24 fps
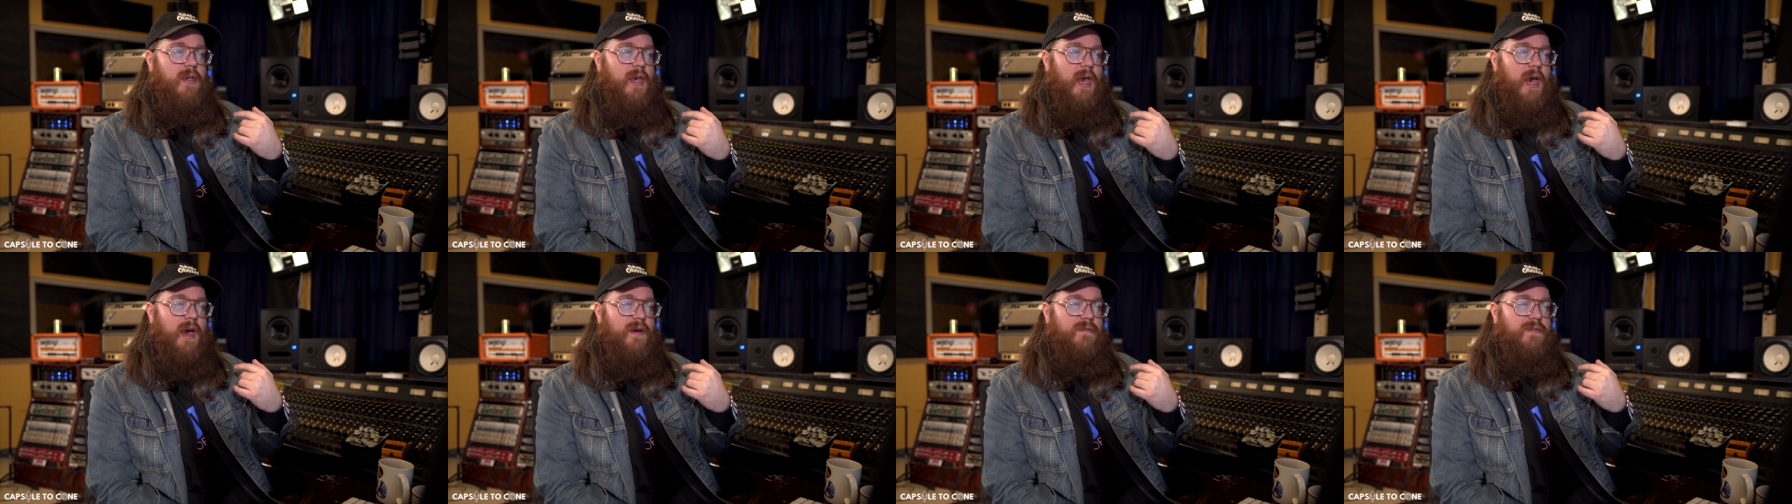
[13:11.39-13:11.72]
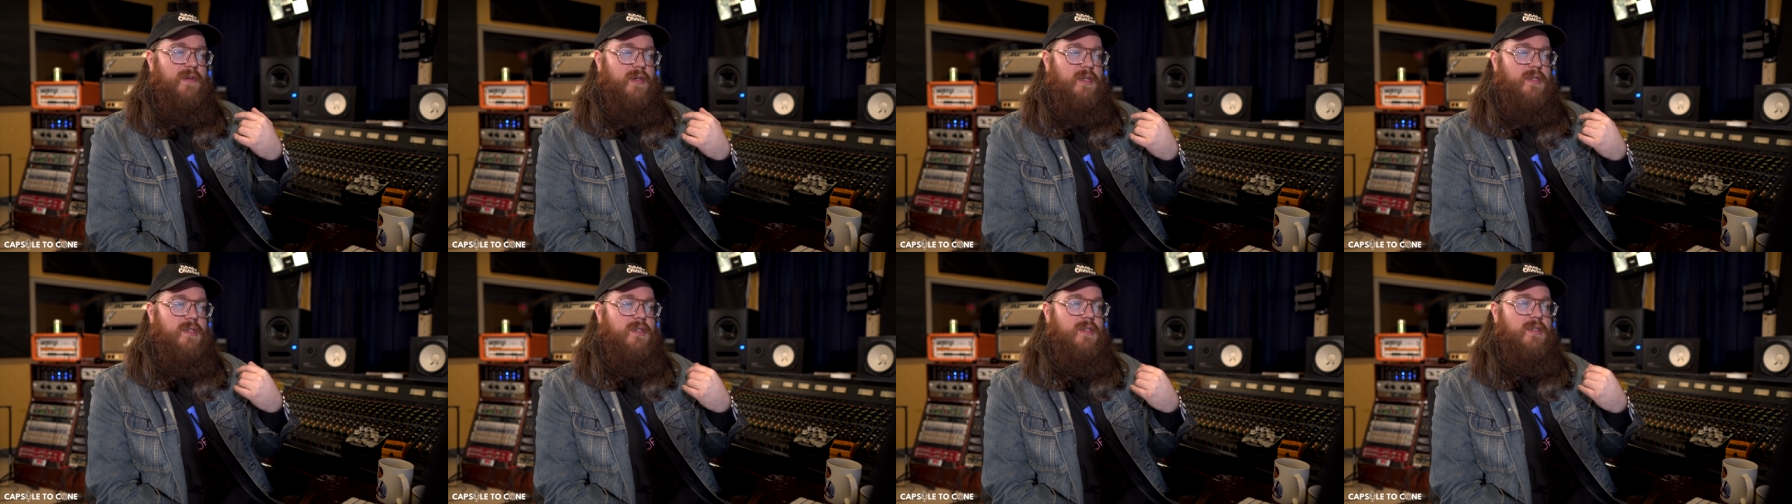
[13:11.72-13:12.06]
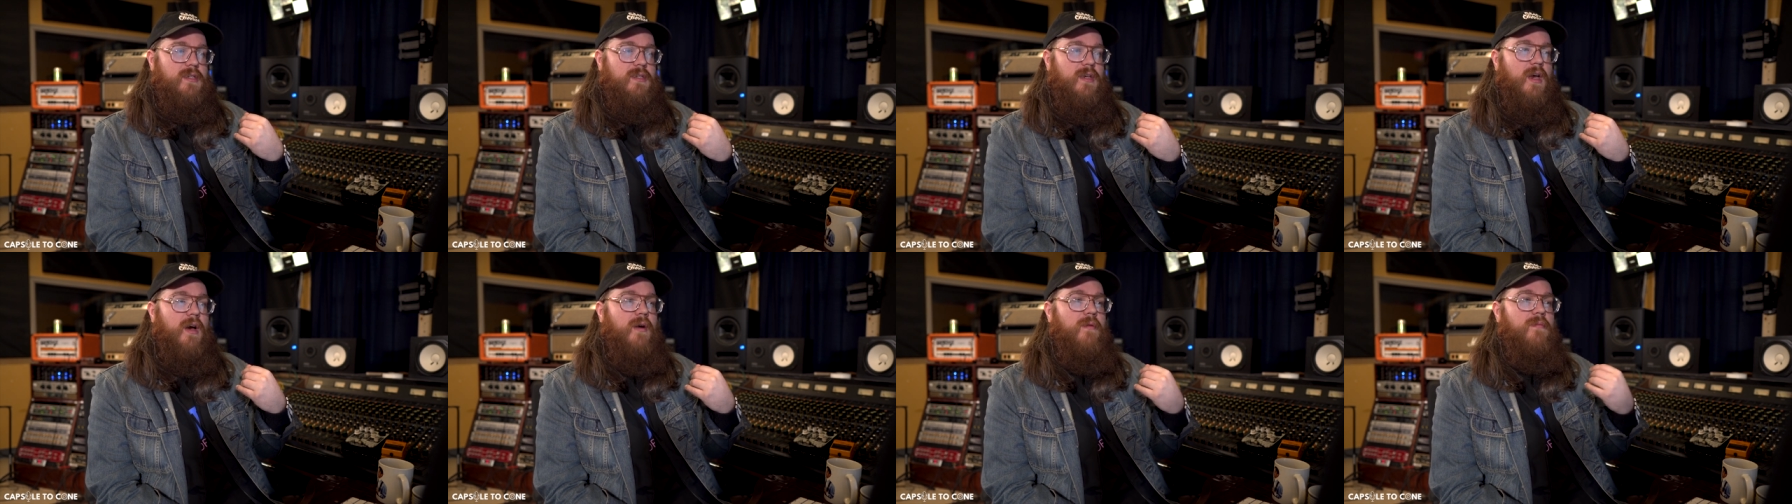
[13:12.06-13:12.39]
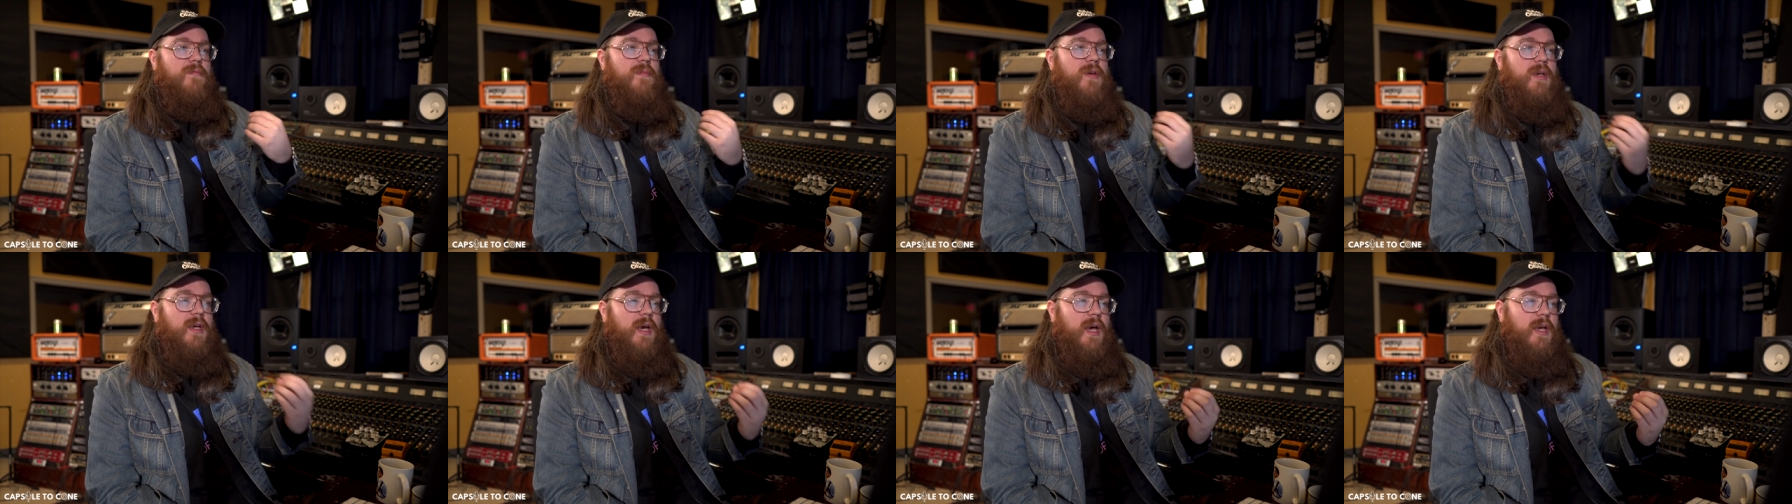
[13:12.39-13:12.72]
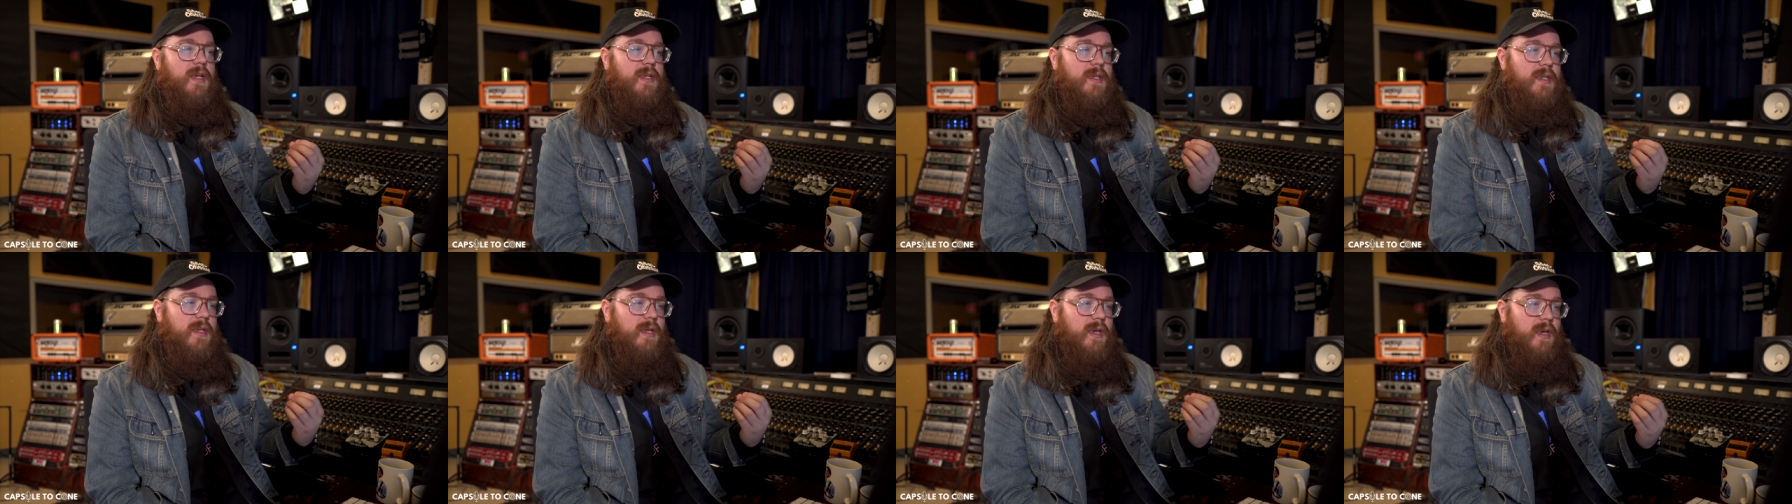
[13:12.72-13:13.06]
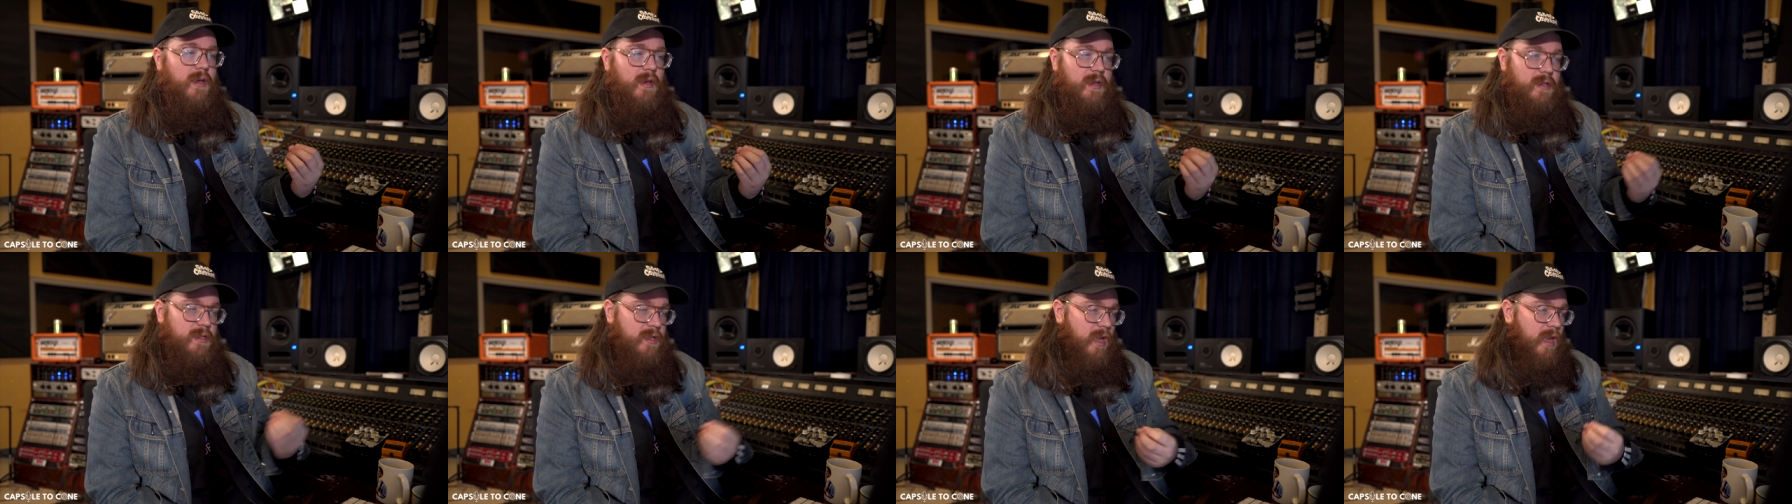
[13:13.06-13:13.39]
Having some
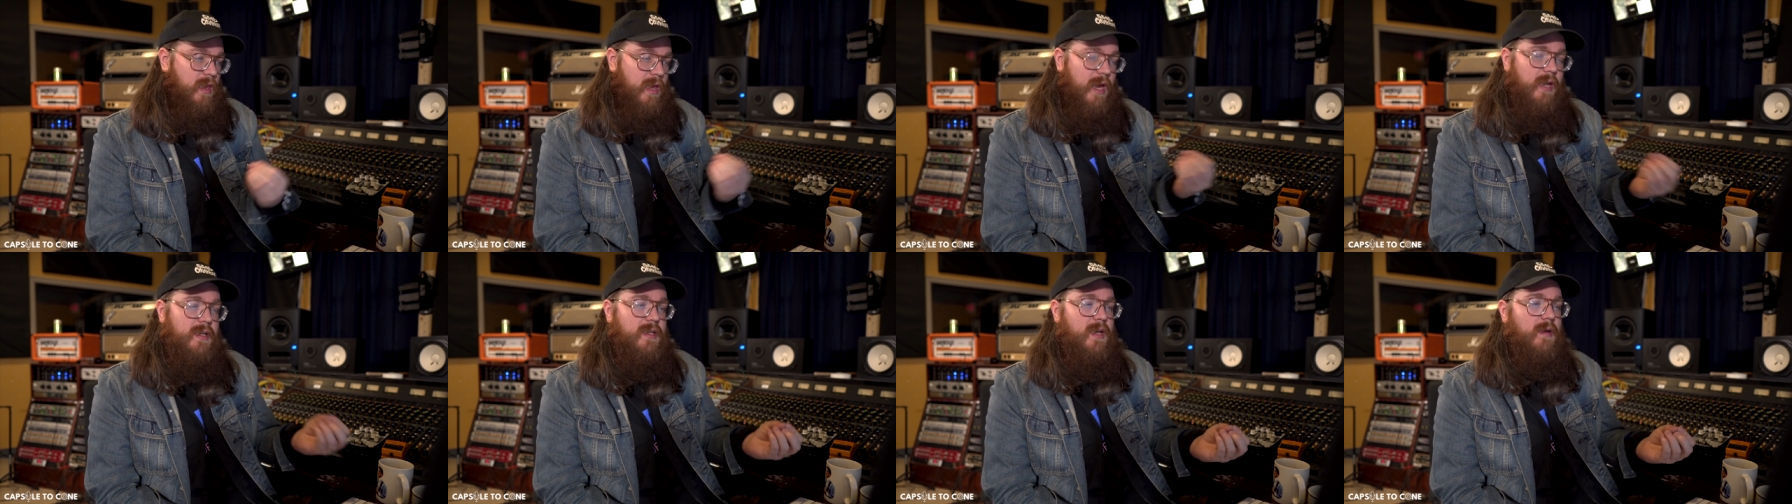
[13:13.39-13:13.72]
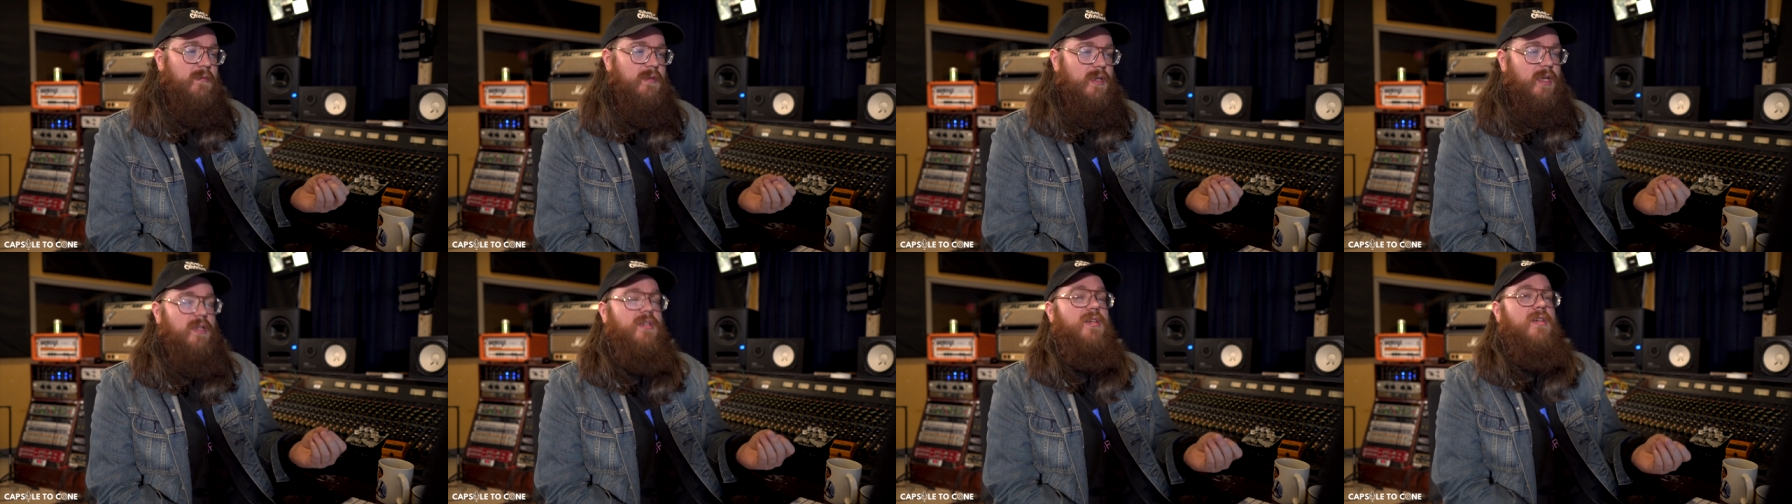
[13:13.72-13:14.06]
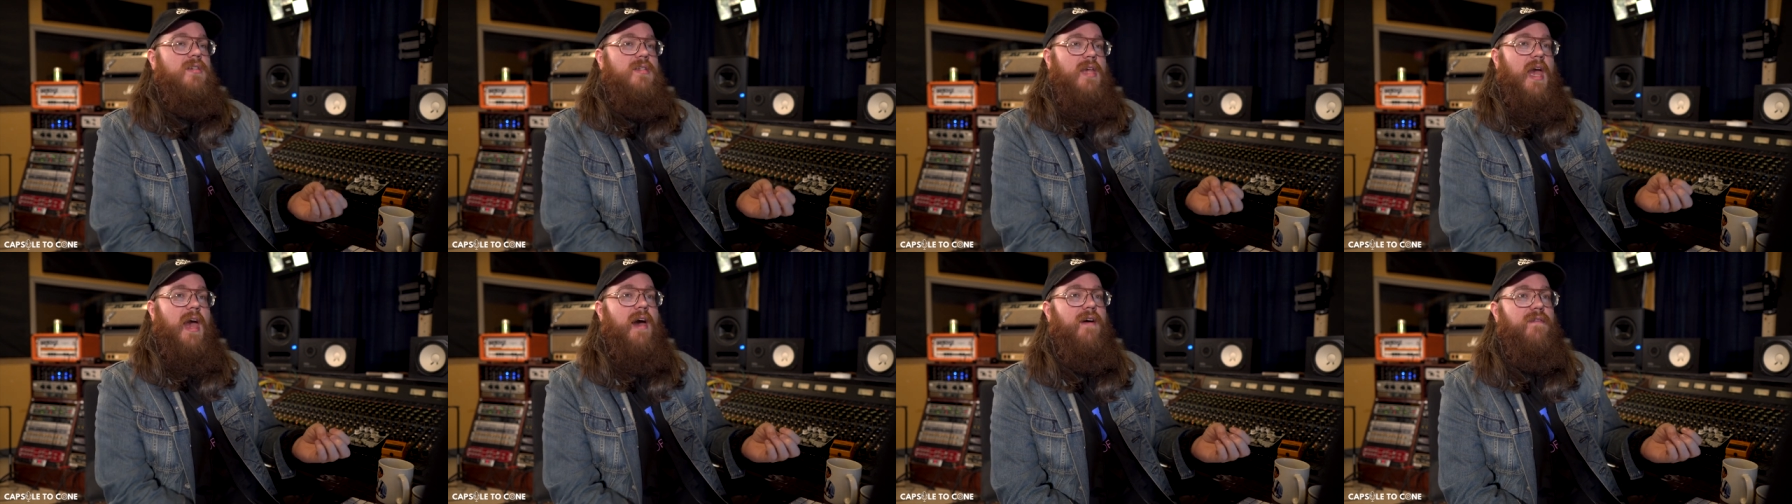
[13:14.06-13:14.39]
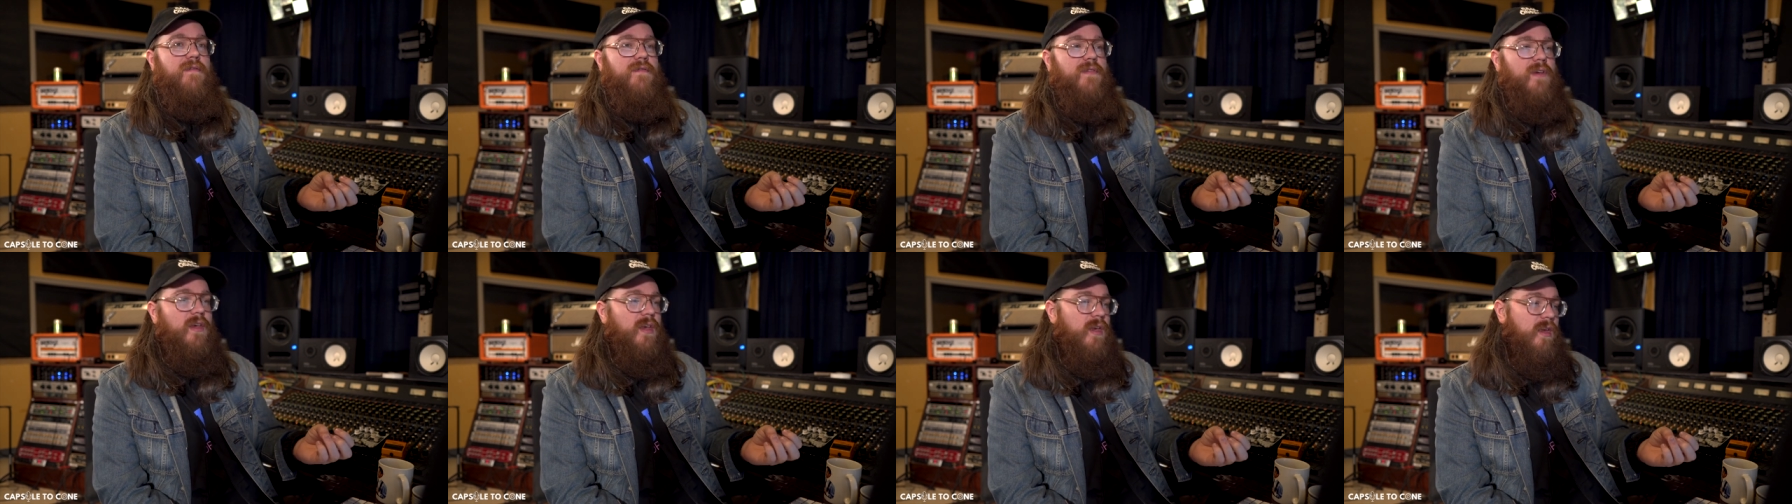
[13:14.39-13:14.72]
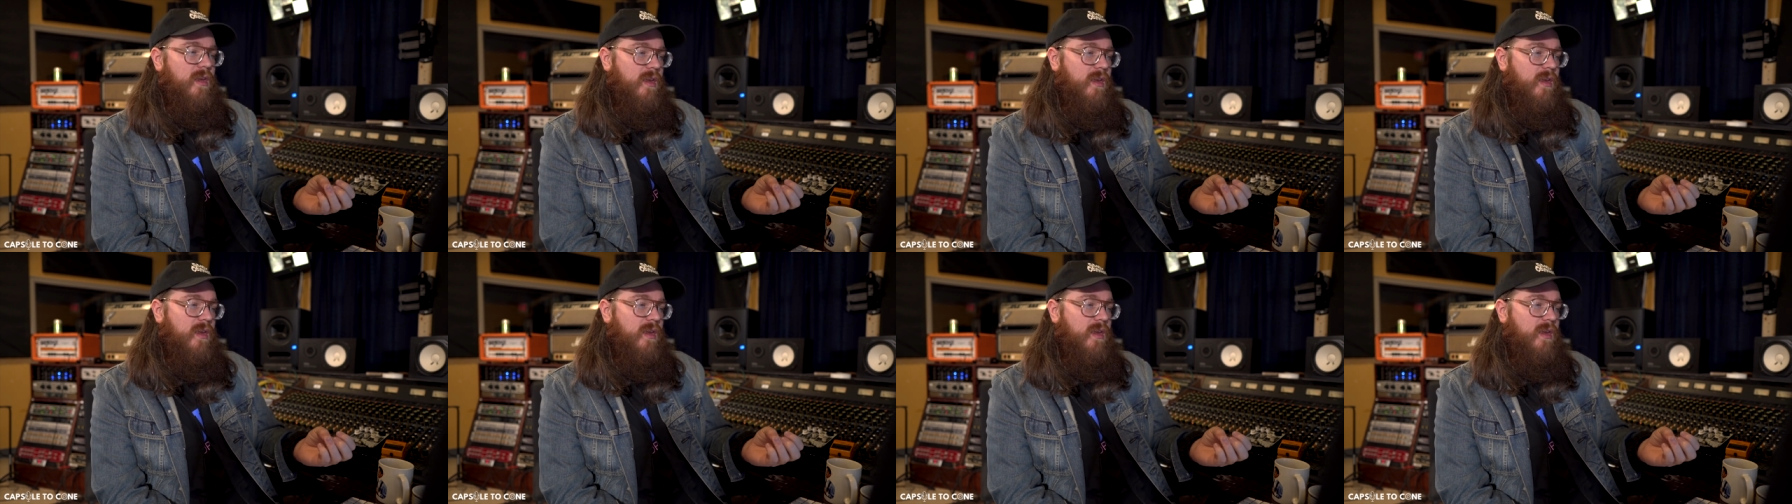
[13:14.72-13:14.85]
ideas. A lot of times I'll just have